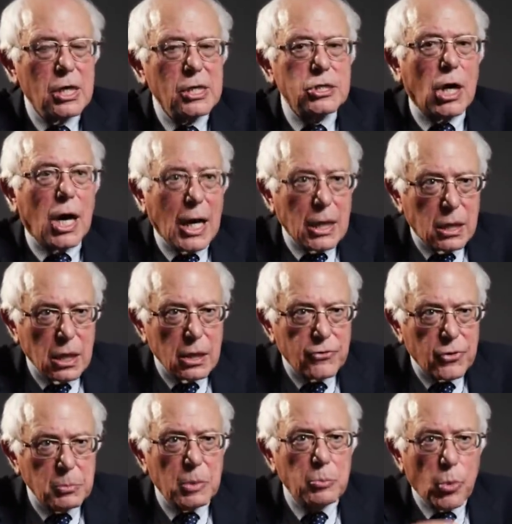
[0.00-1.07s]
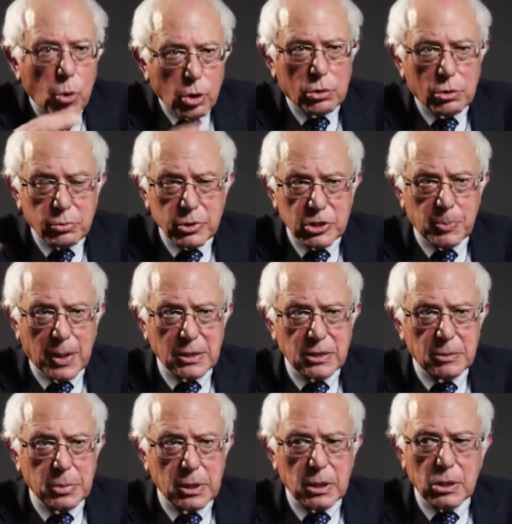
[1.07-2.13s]
So I think from a moral
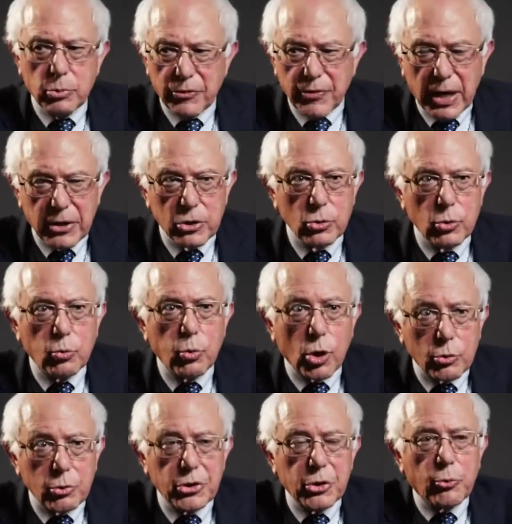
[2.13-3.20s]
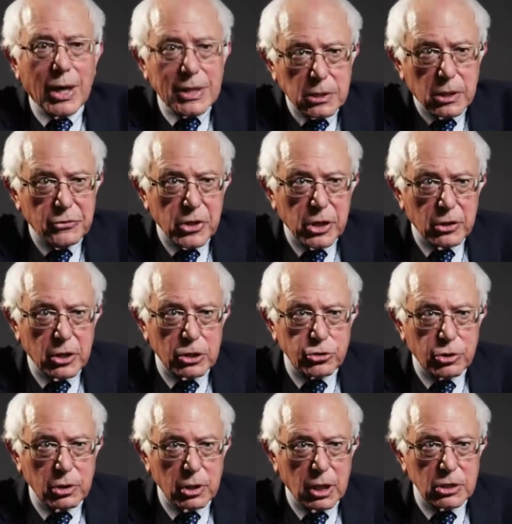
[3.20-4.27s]
responsibility, we've got to do work with the rest of the
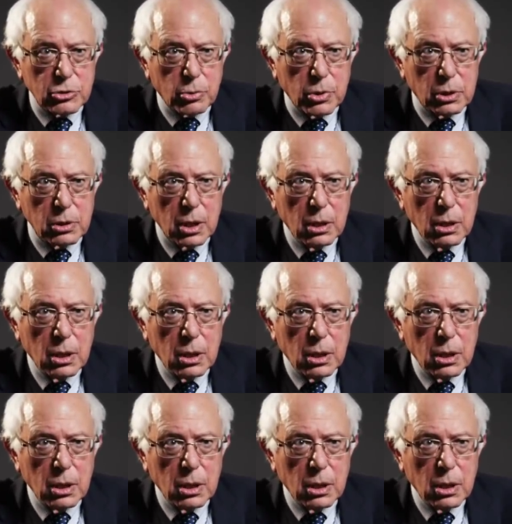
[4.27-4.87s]
industrialized world